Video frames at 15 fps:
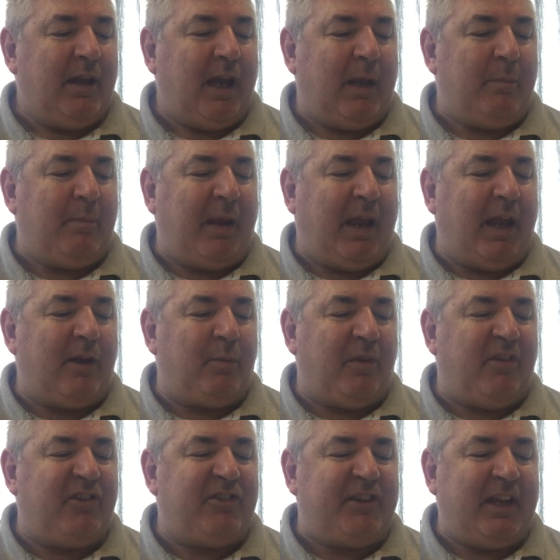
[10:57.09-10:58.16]
and bound
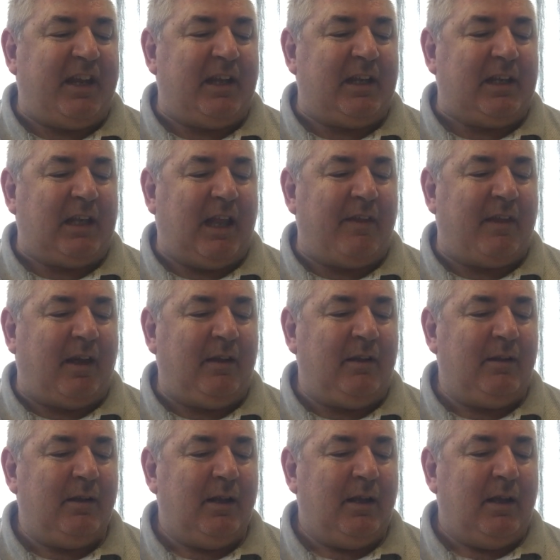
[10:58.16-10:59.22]
with steel and leather,
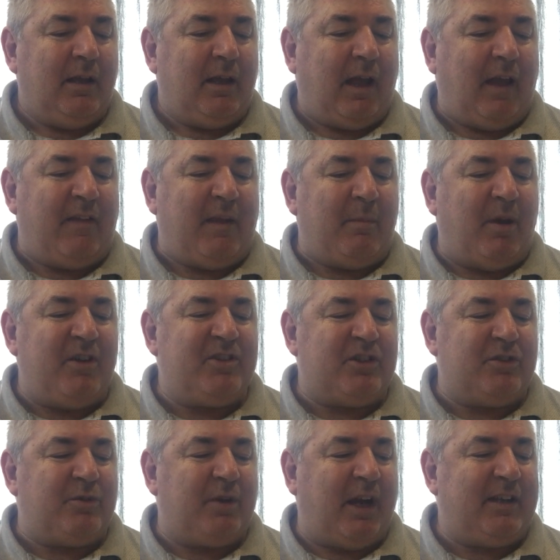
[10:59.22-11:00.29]
and they're most
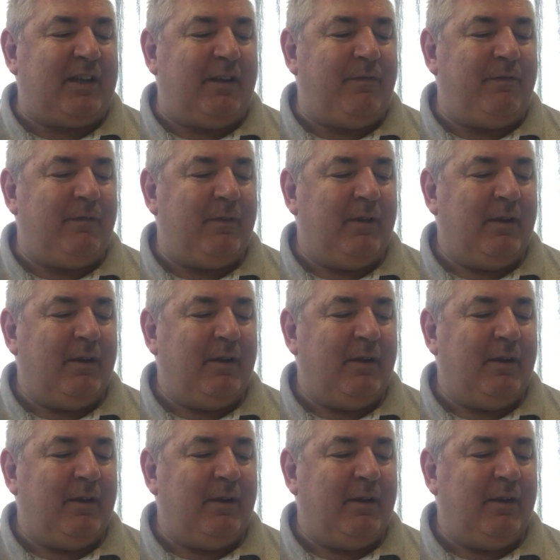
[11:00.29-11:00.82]
attractive